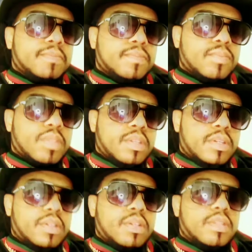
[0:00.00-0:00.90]
The
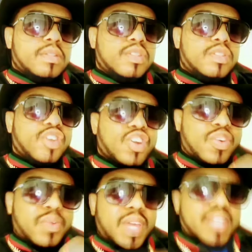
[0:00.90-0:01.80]
credit, le
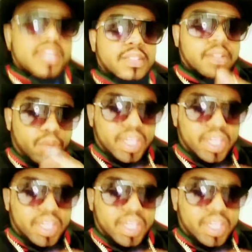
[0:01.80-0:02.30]
crédit,